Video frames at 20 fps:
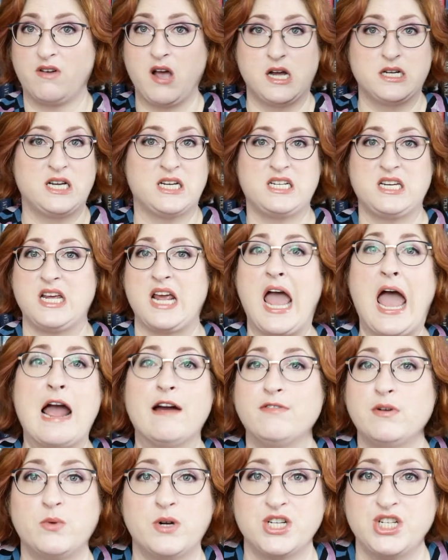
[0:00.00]
contacting
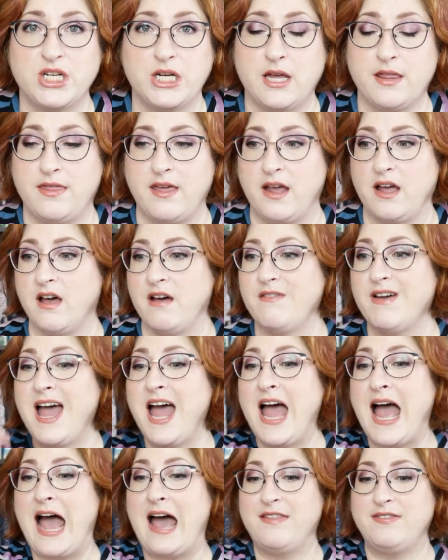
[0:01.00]
everyone she can think of
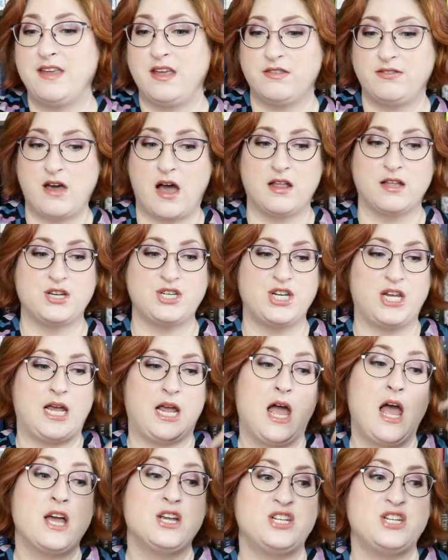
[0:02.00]
at the anthology.